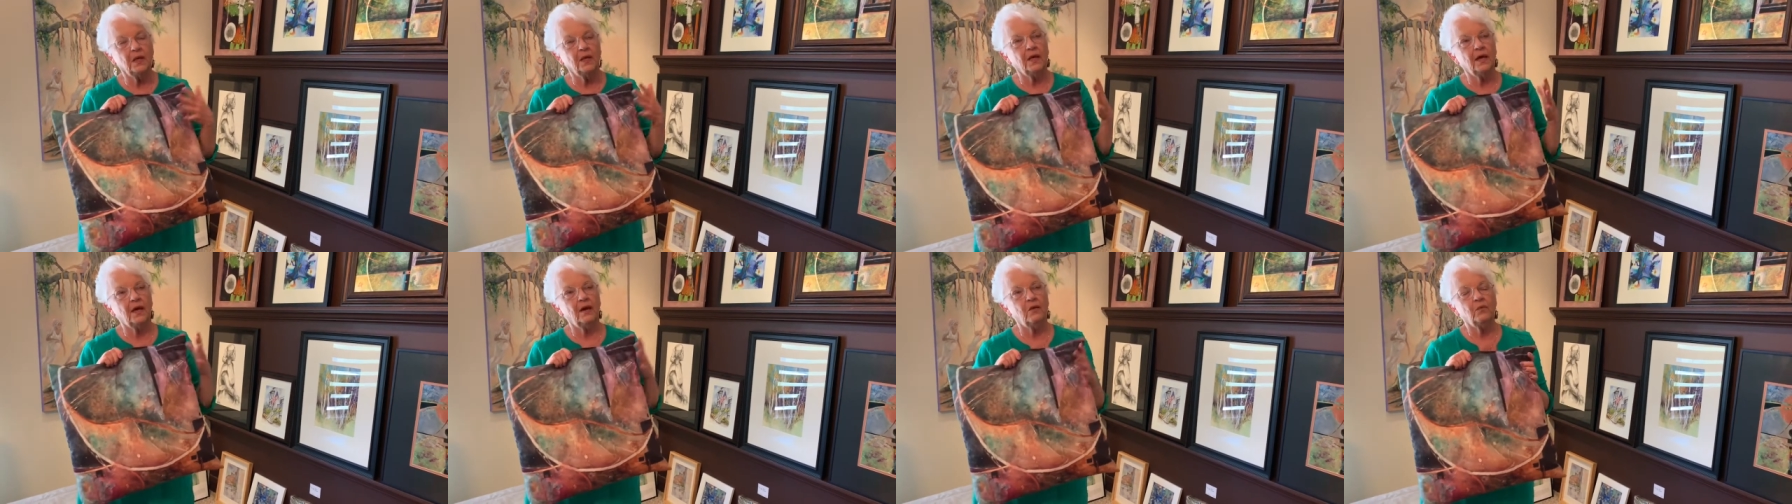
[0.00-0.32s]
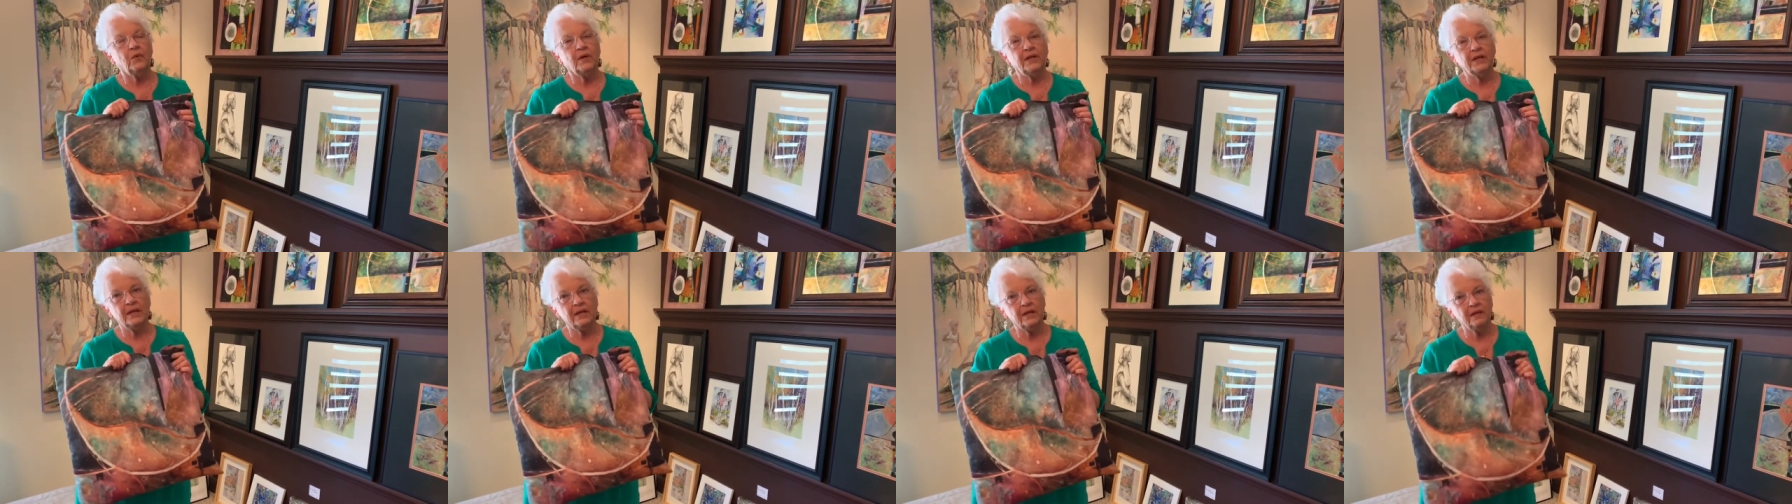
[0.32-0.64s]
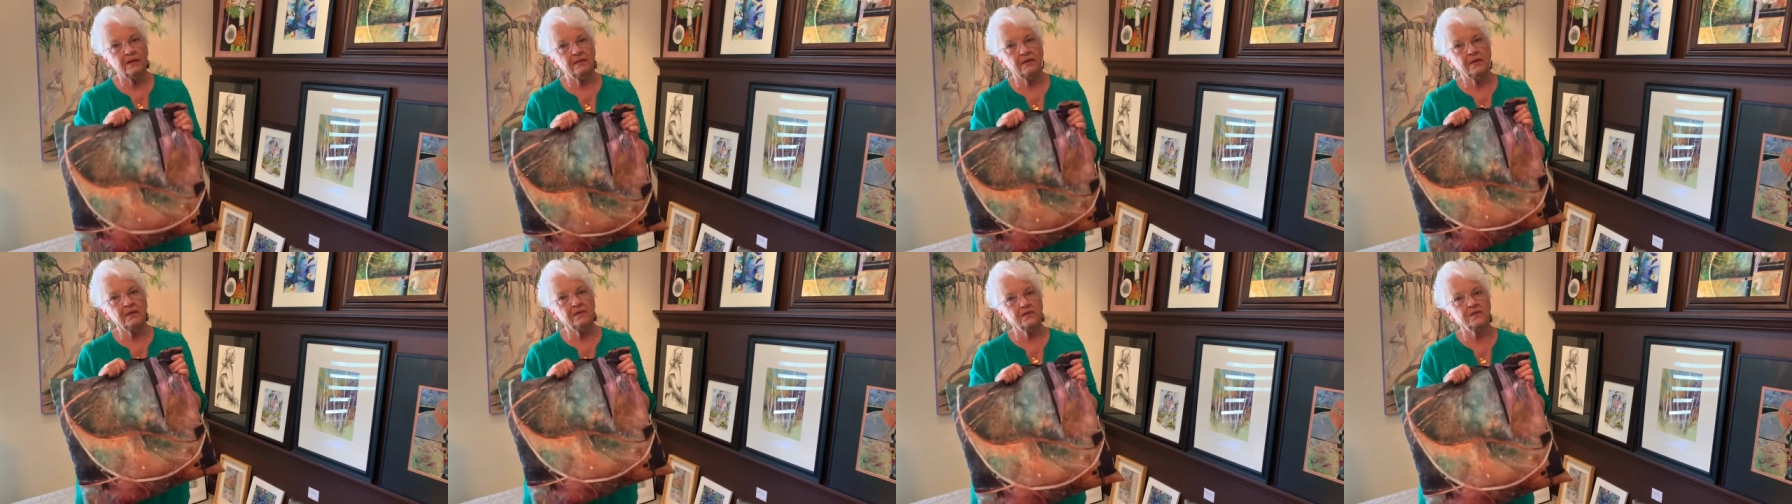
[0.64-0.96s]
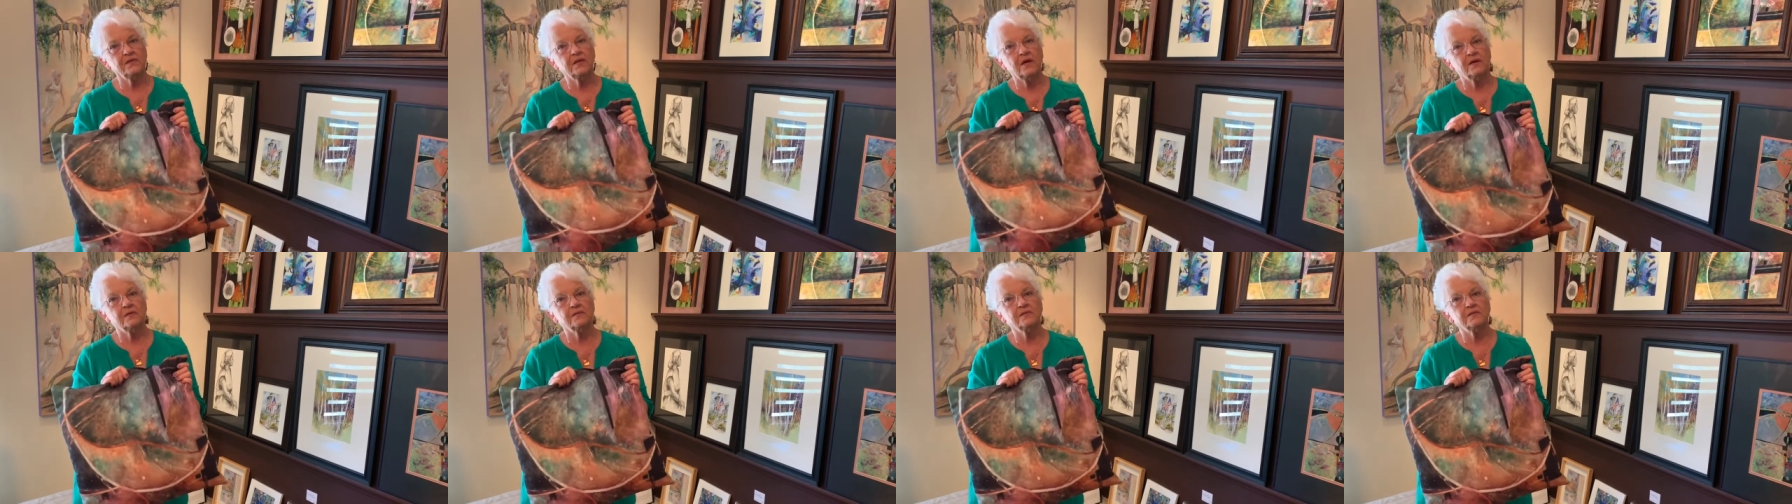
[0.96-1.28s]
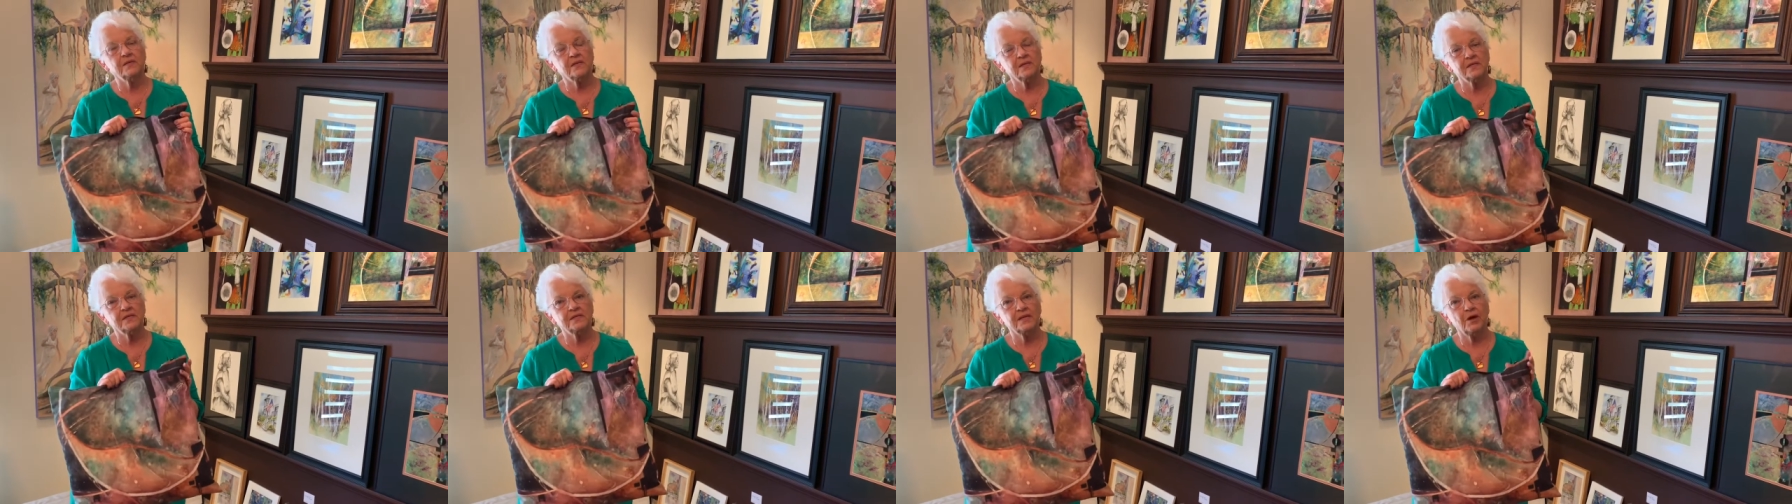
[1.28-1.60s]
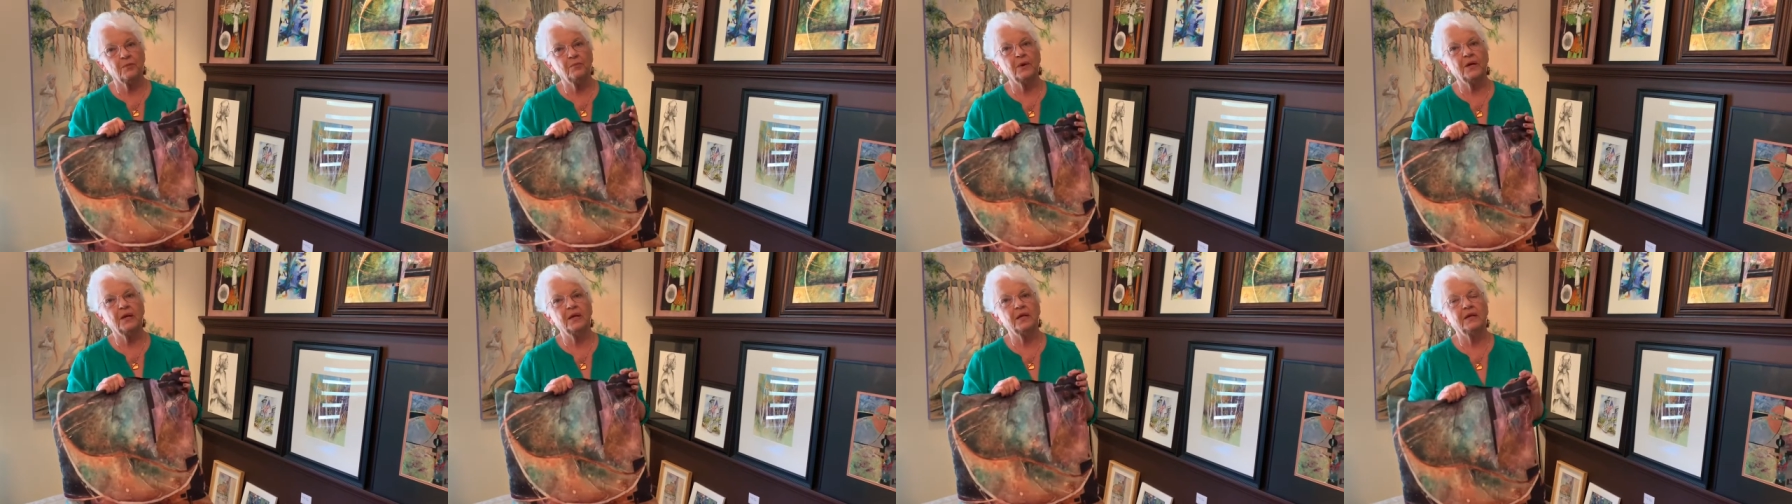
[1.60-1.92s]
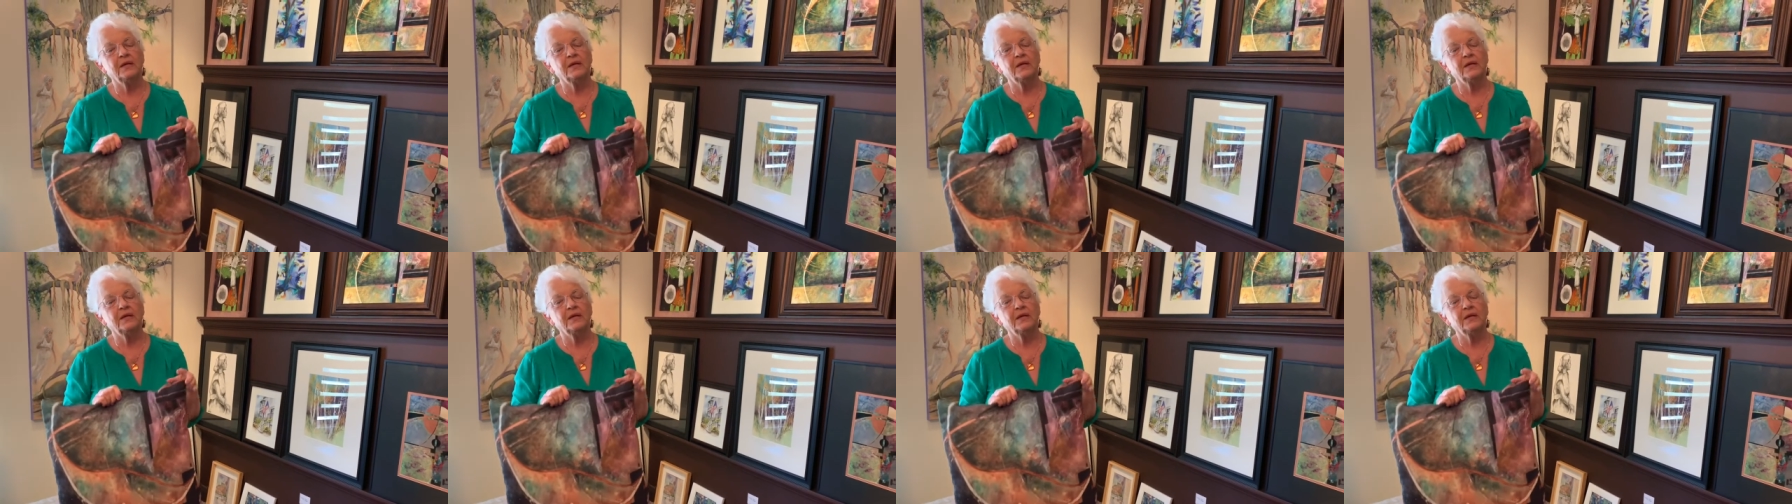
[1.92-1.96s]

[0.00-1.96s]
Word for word: and when anything sells, then somebody